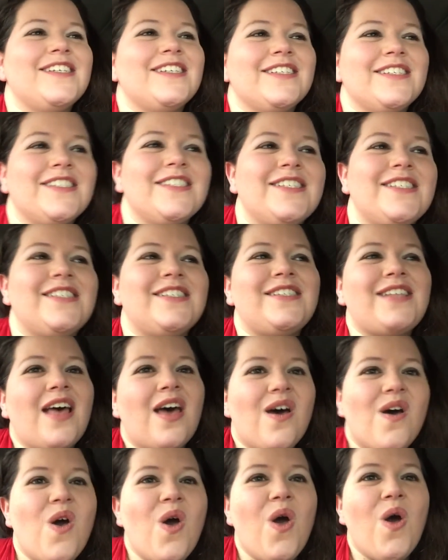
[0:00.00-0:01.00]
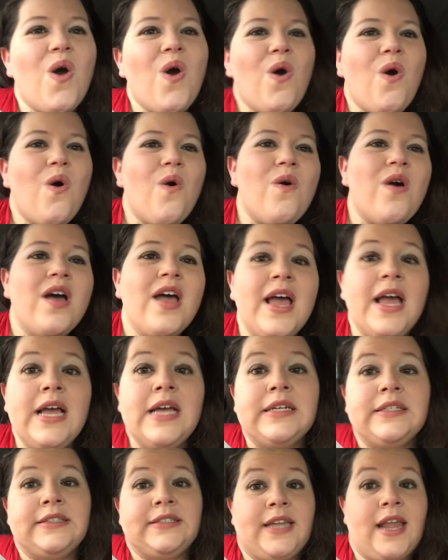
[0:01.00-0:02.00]
So
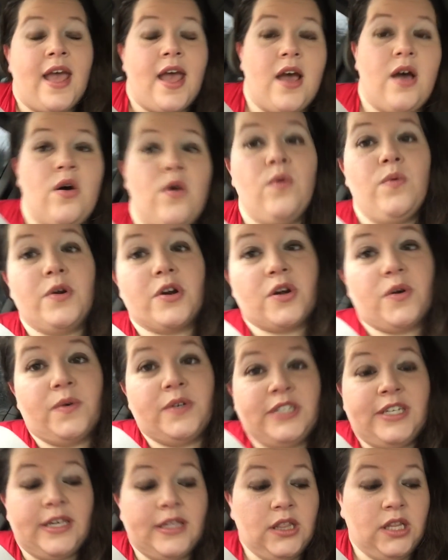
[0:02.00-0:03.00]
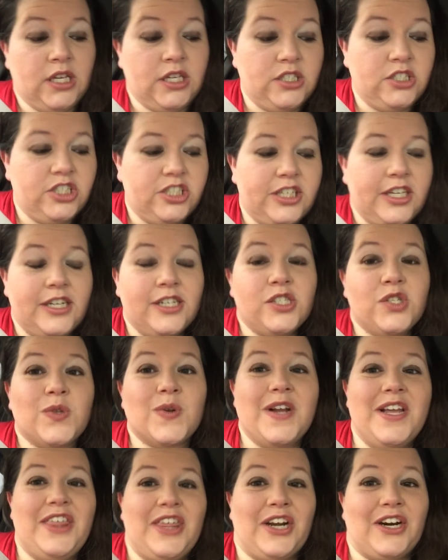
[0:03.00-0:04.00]
now we're going to get lunch. It is
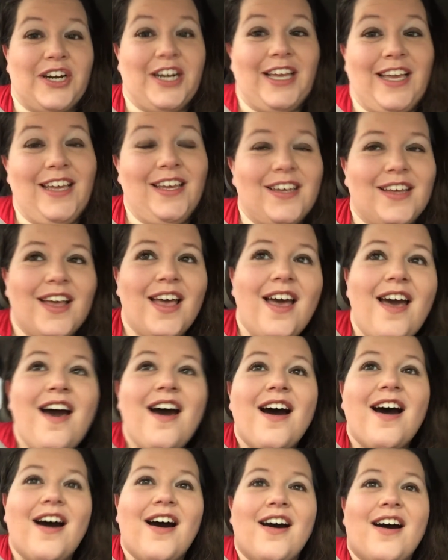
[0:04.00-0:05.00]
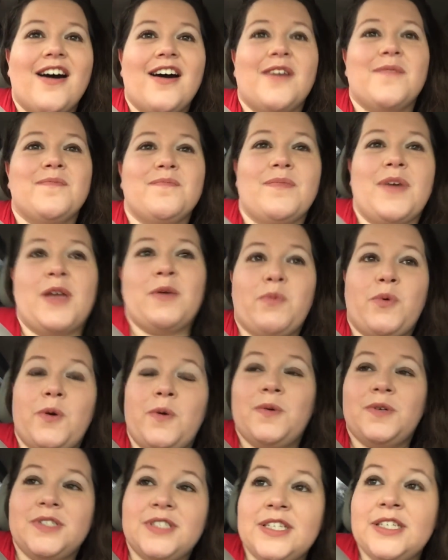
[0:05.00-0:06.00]
3:30. My
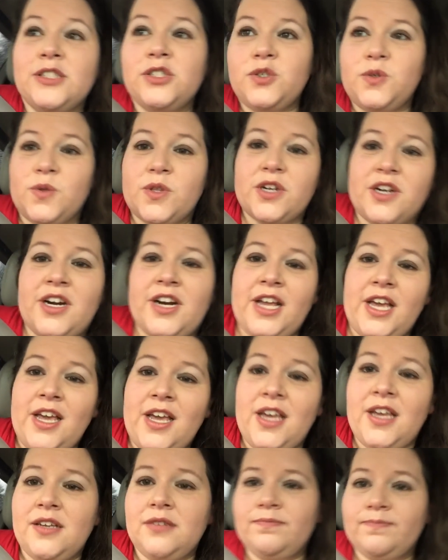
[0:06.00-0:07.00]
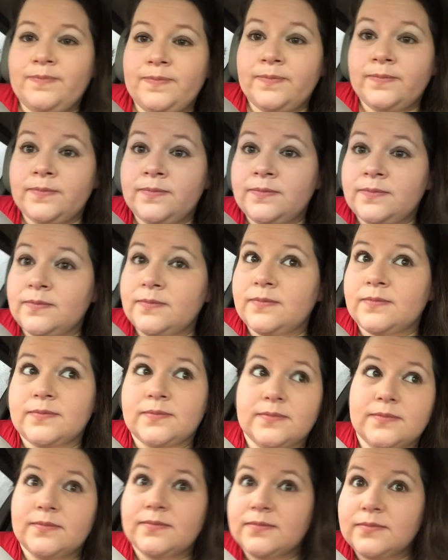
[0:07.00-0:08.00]
appointment was at 2:30.
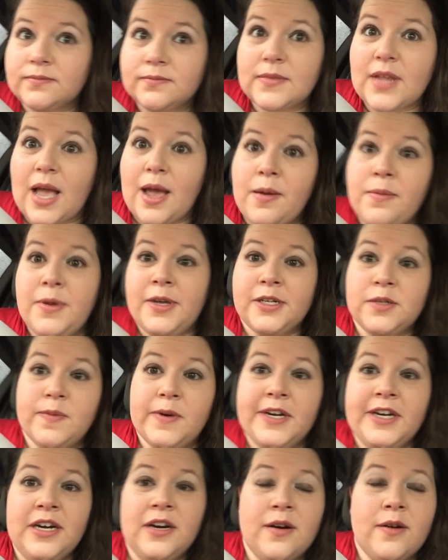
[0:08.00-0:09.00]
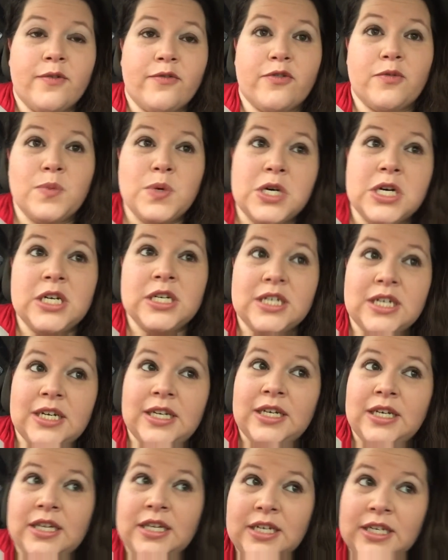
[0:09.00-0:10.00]
I picked Brandon up from work.
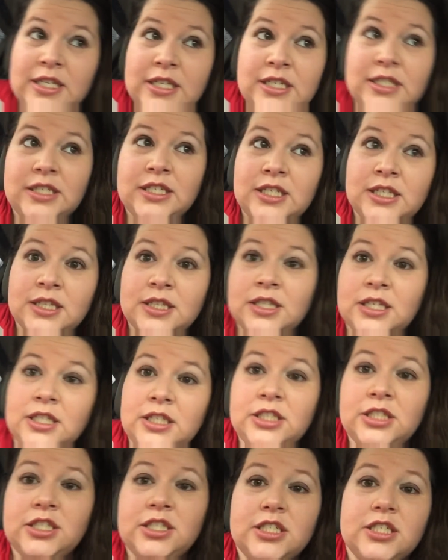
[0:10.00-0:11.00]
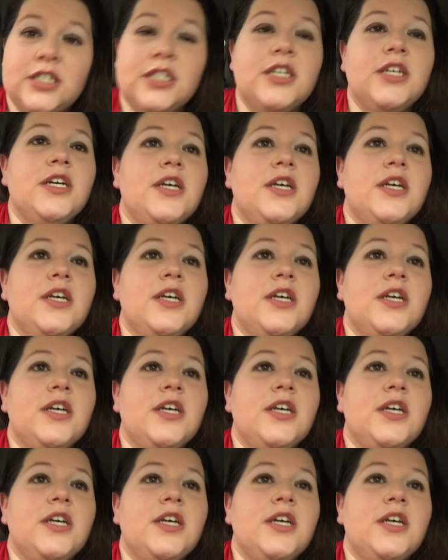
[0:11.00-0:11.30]
I didn't eat lunch,